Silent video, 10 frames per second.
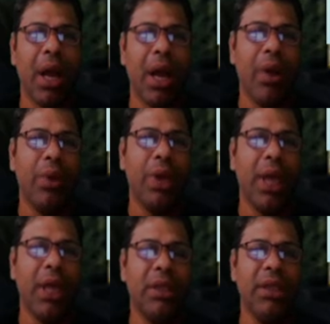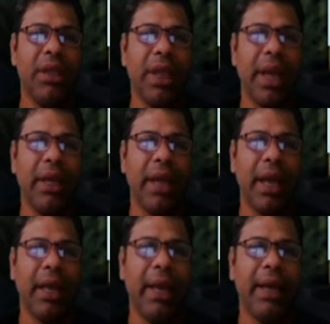we can see that
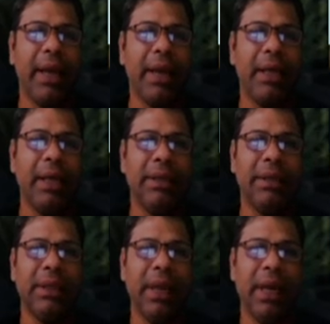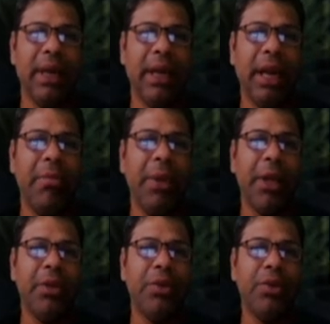a letter is
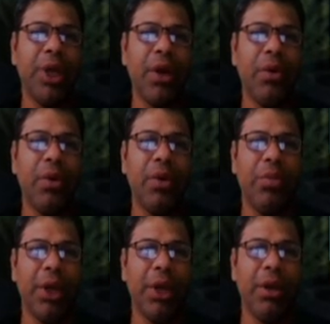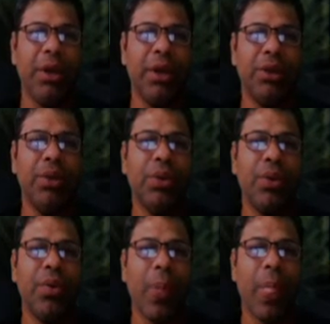delivering to the women.
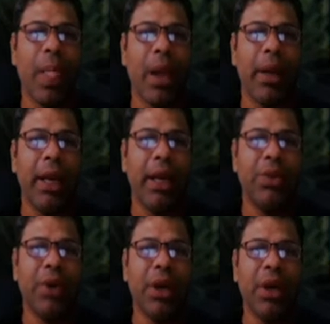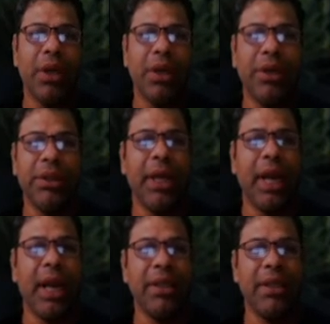So next one is a
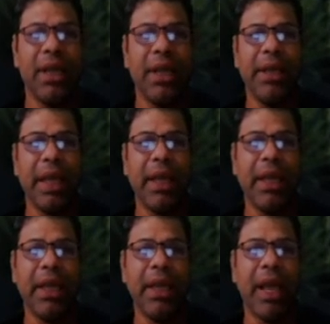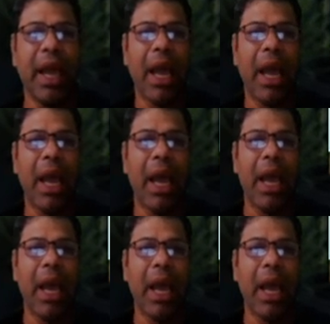nurse taking an